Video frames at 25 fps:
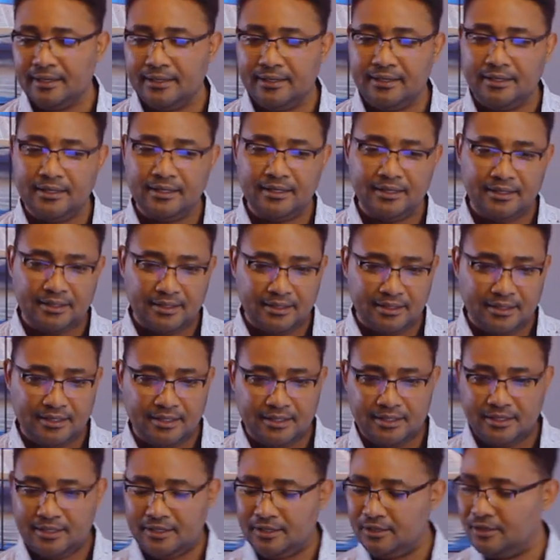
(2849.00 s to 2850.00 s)
he
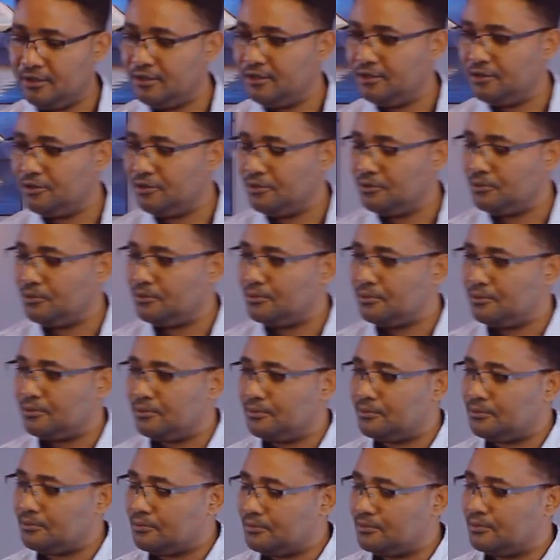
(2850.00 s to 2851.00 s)

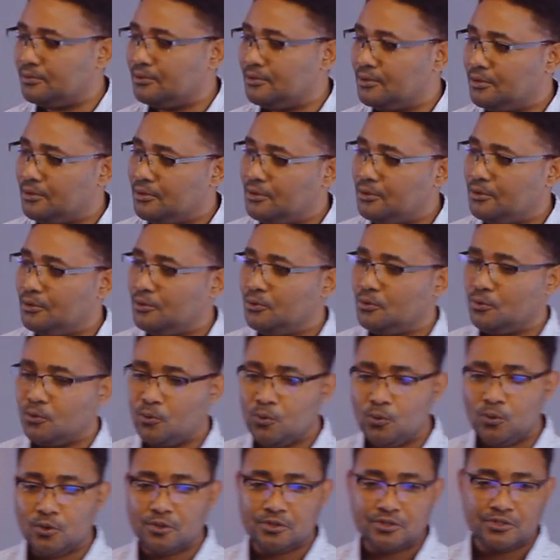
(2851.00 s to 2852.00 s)

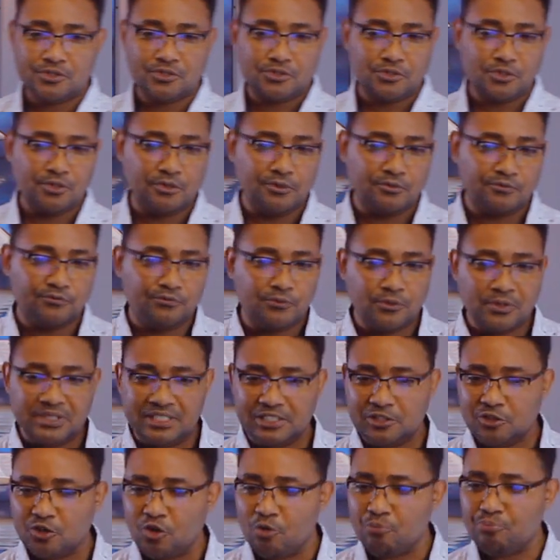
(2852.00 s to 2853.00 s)
who was sort of
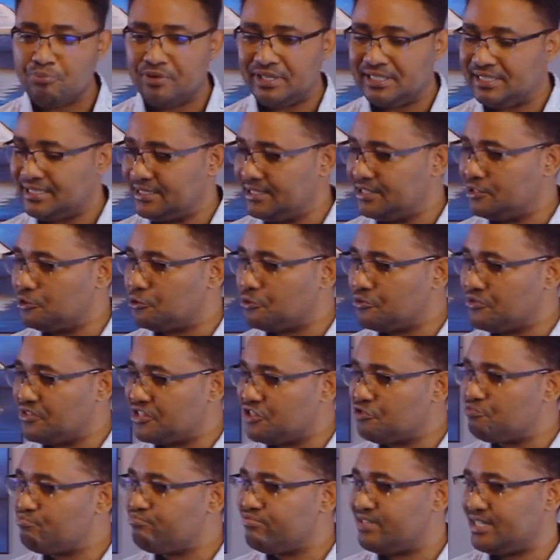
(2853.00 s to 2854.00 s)
fully incorporated into
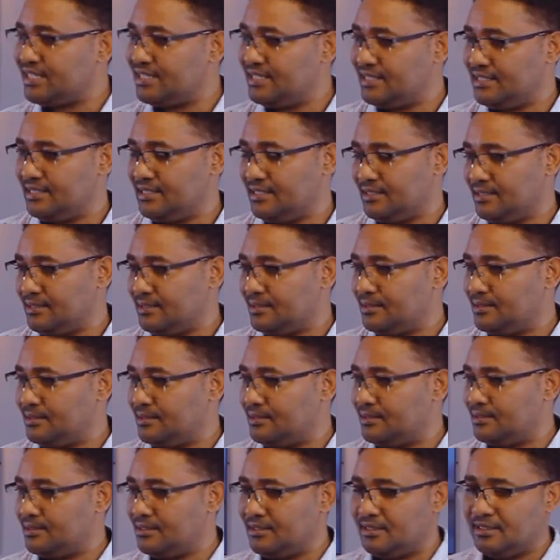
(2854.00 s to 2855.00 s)
these
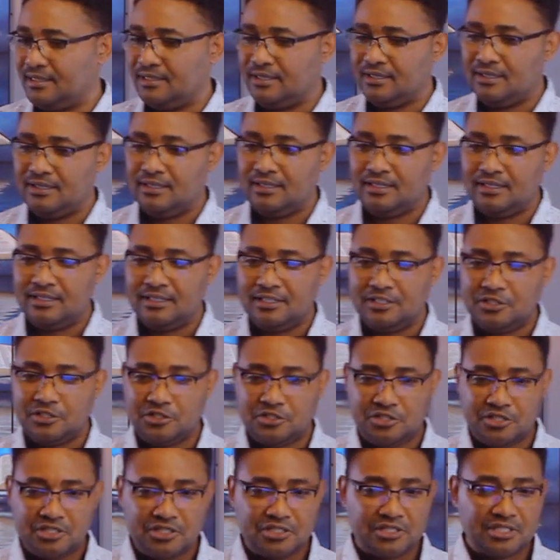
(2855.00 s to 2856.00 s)
practices,
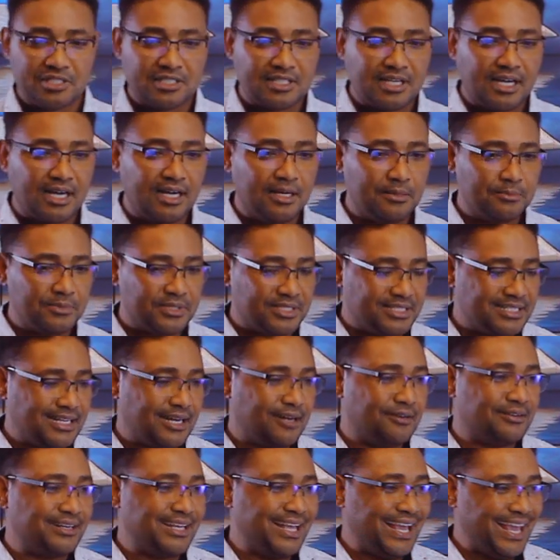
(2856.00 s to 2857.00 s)
Jesus comes
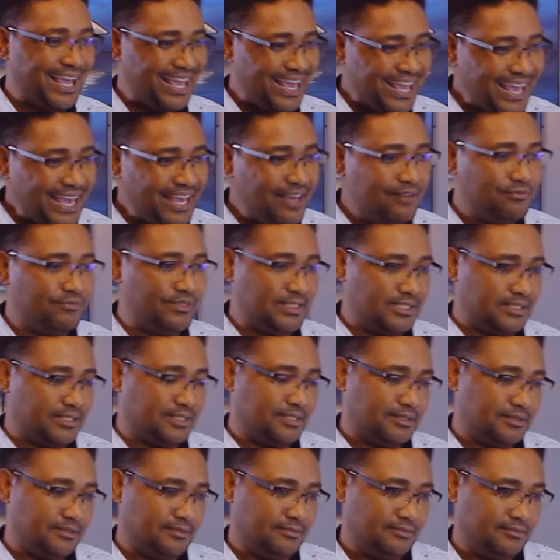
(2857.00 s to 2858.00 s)
down
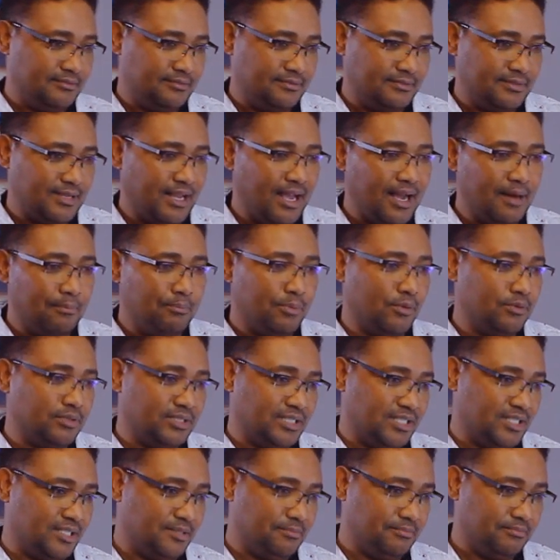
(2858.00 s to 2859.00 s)
heavily upon
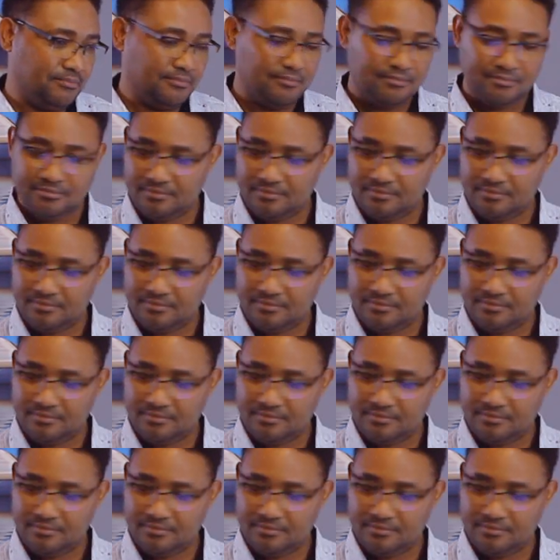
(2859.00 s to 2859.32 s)
him.